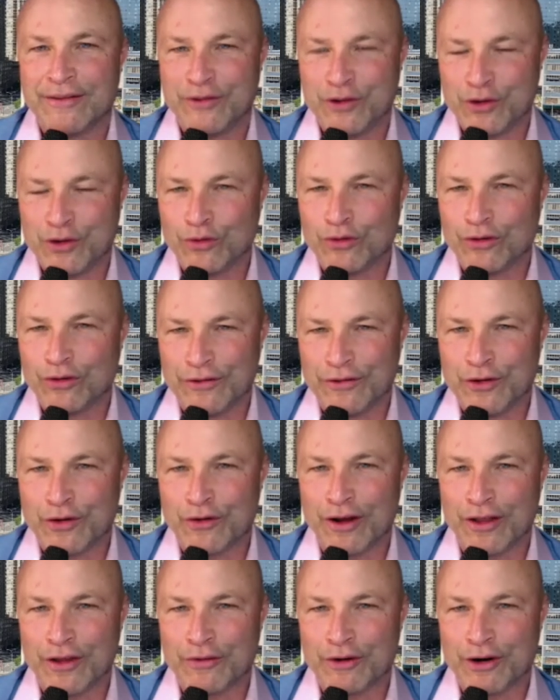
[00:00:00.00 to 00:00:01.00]
if you if you're
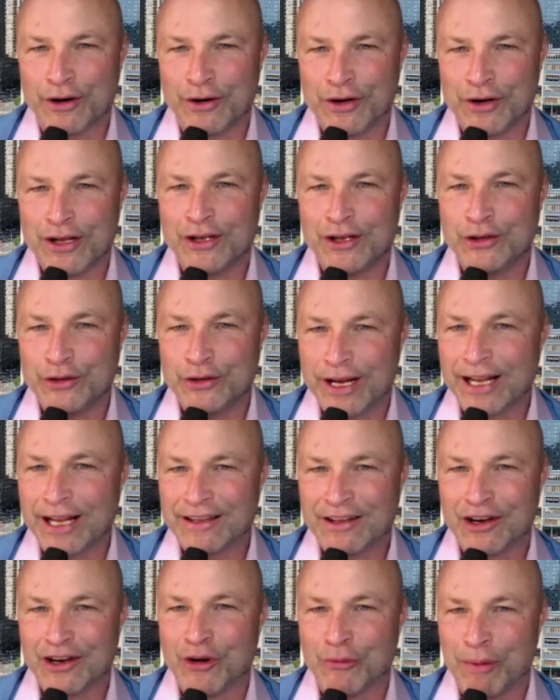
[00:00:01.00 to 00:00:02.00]
on the road, you
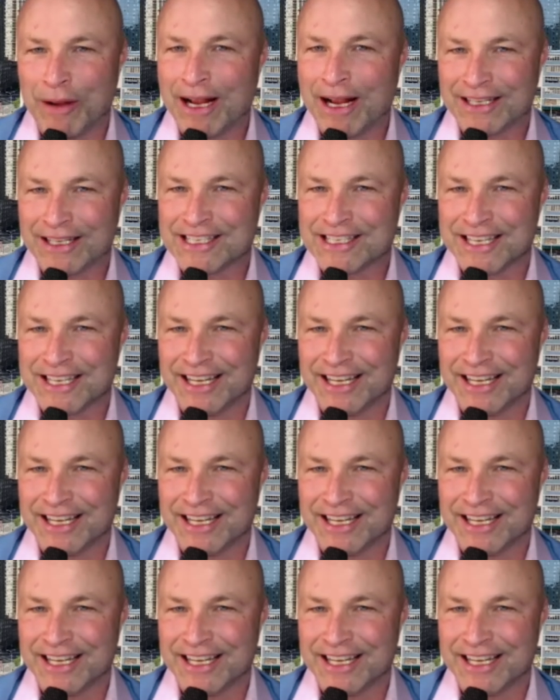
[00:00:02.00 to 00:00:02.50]
get to go back to